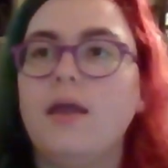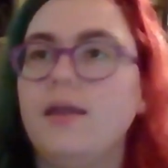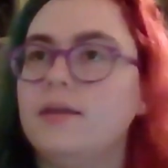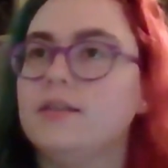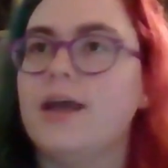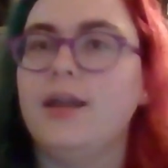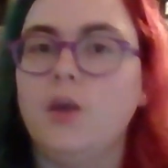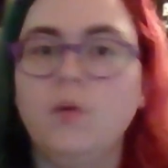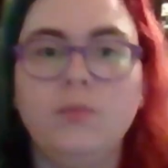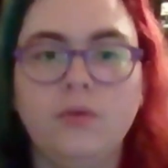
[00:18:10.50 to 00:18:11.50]
And I
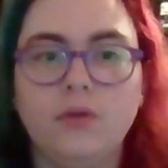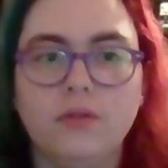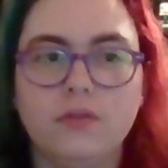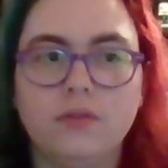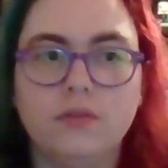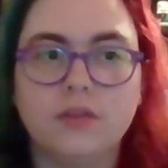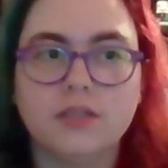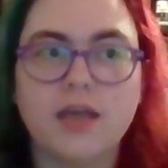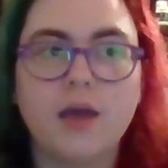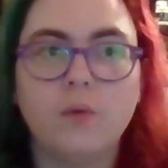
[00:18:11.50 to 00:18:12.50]
know
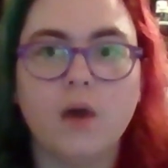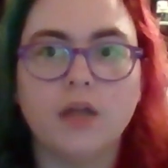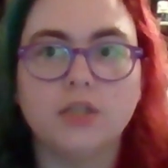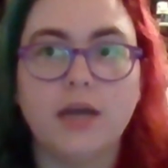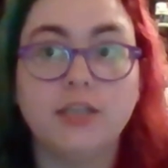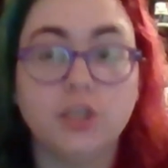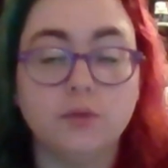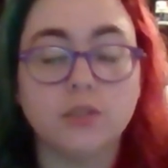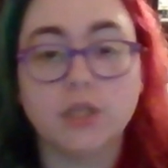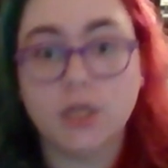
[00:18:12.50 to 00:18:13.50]
because I
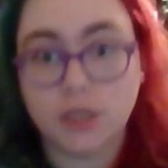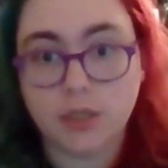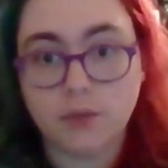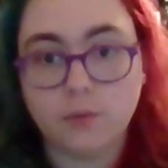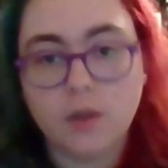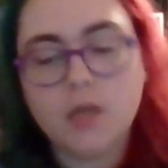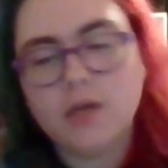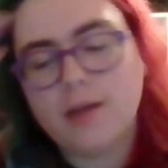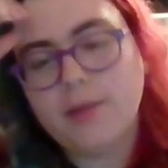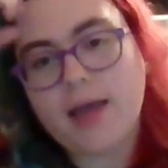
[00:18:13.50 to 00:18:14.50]
chose Clue.
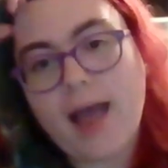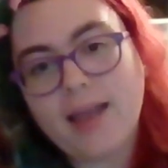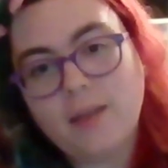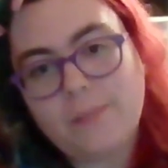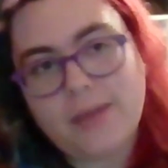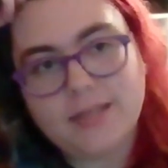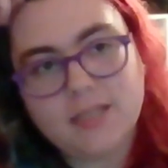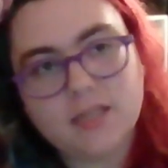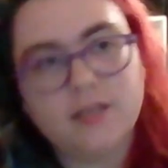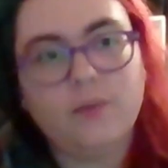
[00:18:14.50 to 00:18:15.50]
I'm like, I can
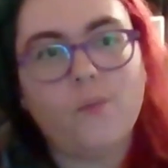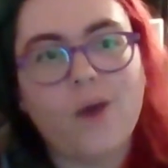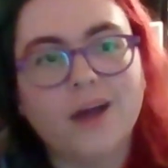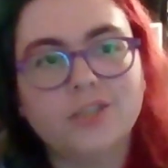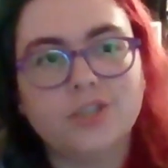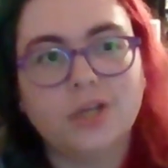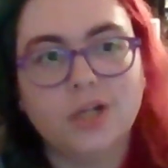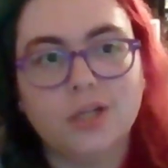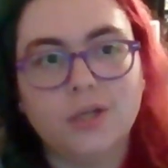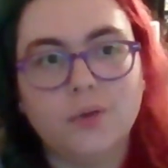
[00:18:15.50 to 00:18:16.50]
basically watch
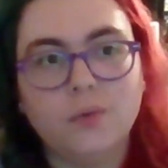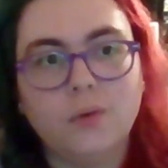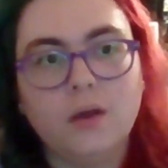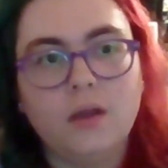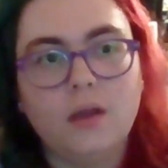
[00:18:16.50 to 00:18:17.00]
Clue,